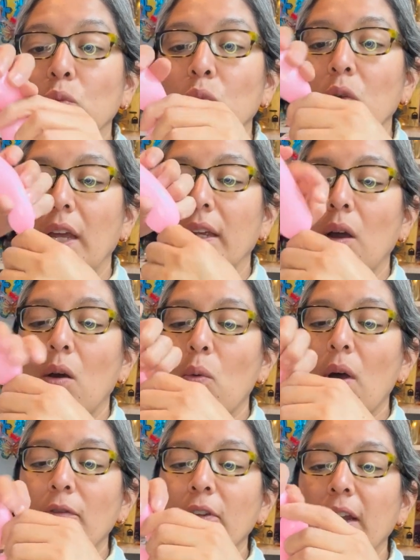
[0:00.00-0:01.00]
like a
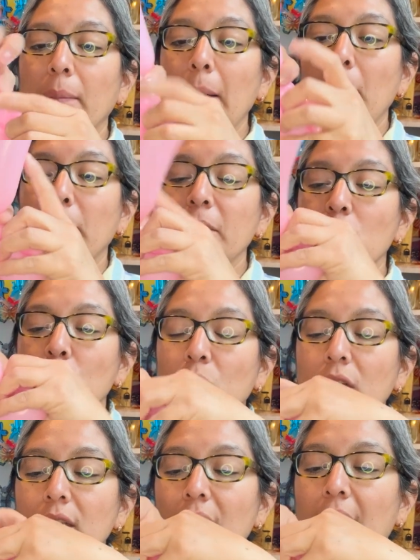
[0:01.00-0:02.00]
1 finger bubble pinch
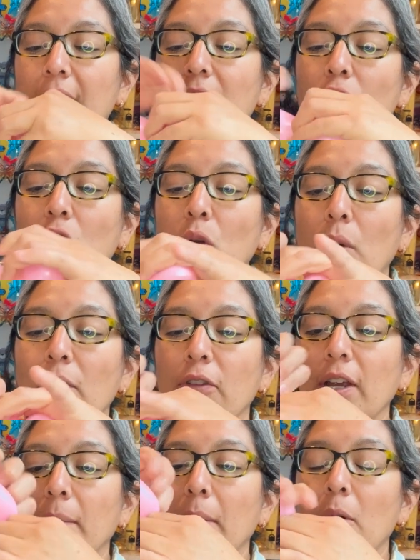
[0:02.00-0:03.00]
twist and another 1
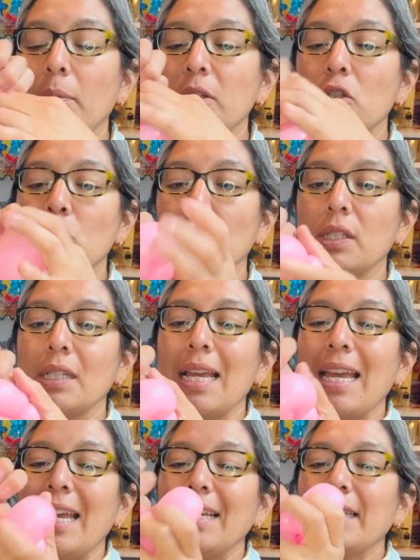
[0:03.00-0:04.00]
finger bubble pinch twist.
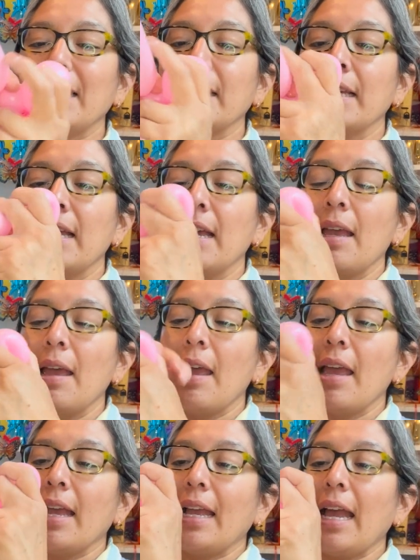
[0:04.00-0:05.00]
It's
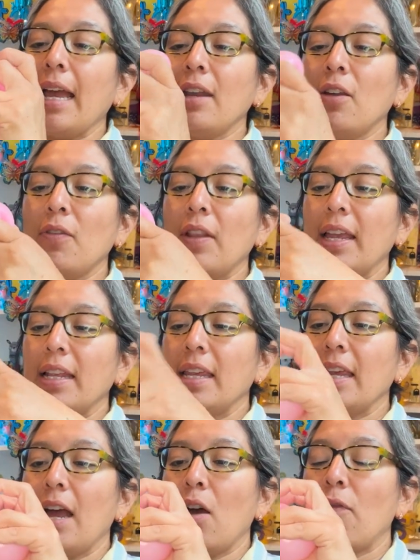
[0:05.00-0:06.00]
kind of the
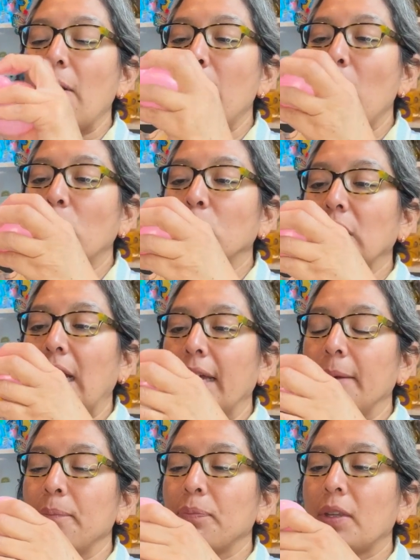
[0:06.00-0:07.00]
idea of a bow tie,
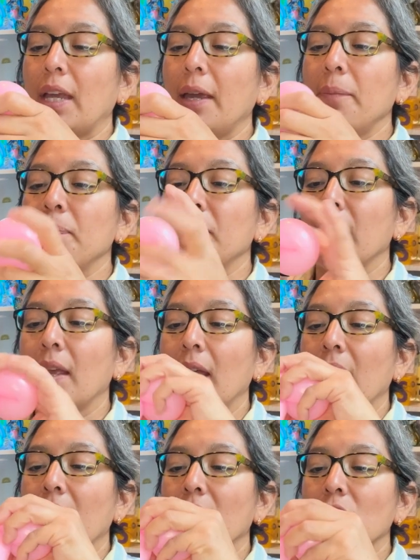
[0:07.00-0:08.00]
okay?
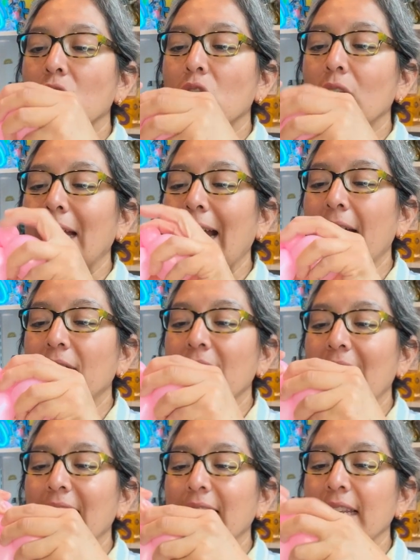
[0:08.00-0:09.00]
So you're gonna have
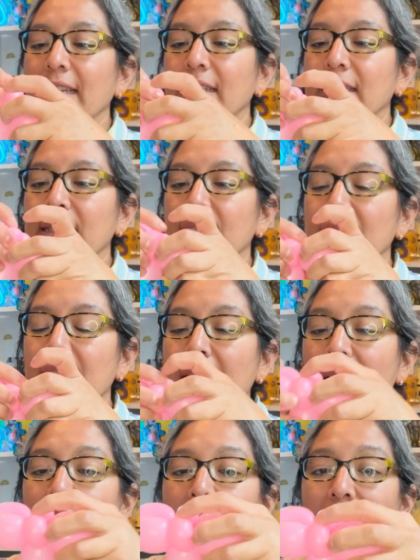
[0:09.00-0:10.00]
it like this.
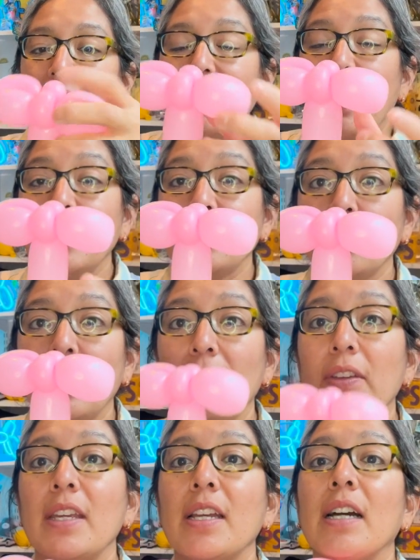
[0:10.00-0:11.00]
and that is going to
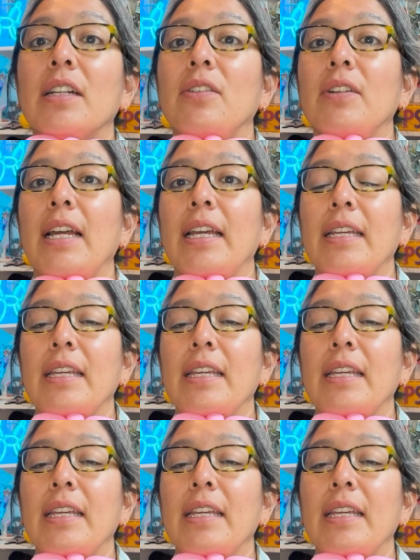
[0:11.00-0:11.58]
be kind of like